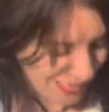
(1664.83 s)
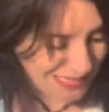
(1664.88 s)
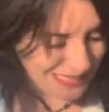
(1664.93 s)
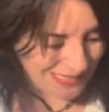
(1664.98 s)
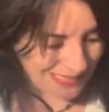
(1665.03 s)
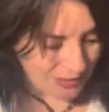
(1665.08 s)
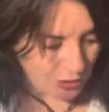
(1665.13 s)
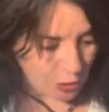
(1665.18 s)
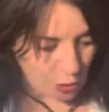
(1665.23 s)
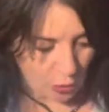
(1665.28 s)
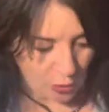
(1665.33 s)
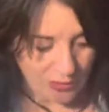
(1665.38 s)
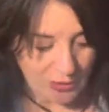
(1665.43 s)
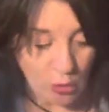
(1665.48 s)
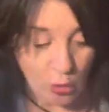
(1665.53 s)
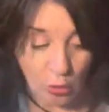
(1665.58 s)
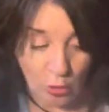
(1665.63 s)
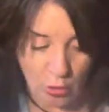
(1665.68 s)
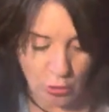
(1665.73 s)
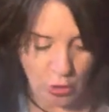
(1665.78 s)
sister. It's
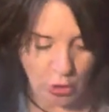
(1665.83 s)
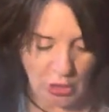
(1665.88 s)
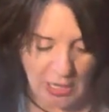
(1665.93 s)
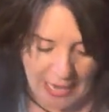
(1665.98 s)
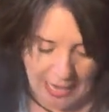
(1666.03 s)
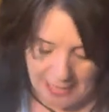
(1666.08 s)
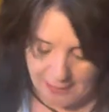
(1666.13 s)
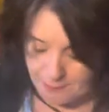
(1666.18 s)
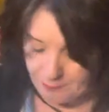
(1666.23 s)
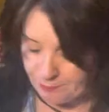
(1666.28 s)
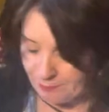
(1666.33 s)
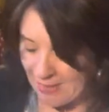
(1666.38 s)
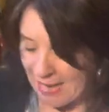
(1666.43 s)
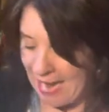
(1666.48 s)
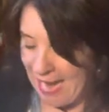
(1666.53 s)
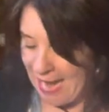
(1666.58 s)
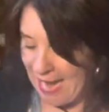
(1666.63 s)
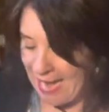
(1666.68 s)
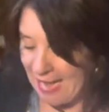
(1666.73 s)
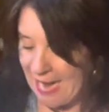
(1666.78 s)
crochet.
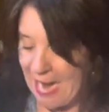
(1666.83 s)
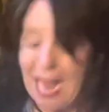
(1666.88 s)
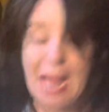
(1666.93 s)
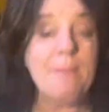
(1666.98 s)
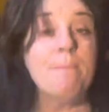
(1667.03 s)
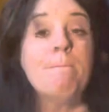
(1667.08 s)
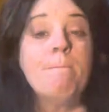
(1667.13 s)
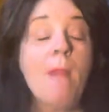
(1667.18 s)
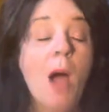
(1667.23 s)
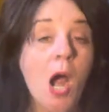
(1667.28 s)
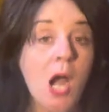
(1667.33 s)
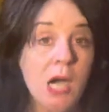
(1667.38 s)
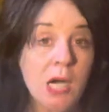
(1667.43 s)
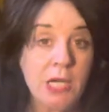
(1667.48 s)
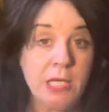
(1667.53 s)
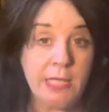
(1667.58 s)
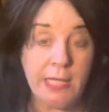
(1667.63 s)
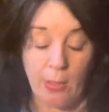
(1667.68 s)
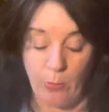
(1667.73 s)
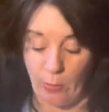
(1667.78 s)
And I
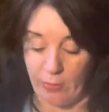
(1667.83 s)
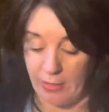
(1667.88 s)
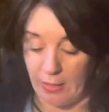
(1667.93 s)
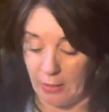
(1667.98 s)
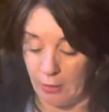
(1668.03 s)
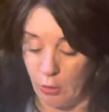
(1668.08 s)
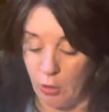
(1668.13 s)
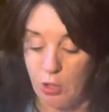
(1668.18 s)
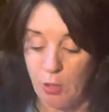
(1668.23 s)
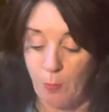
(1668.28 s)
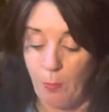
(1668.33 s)
marked it with a little